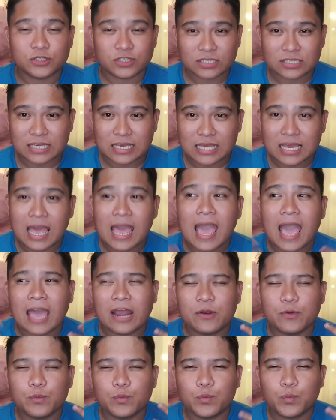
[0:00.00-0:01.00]
to see
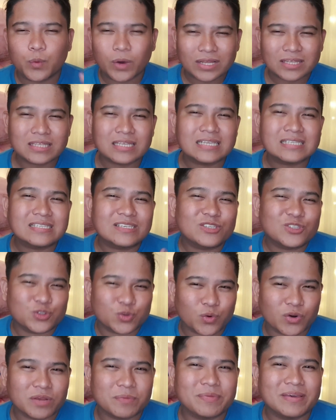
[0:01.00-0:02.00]
and what is the
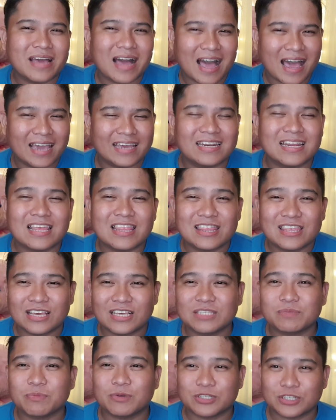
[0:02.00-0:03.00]
story behind
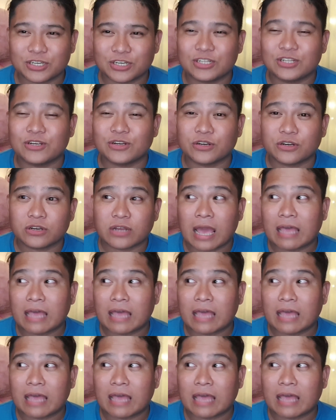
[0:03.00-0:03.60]
this particular.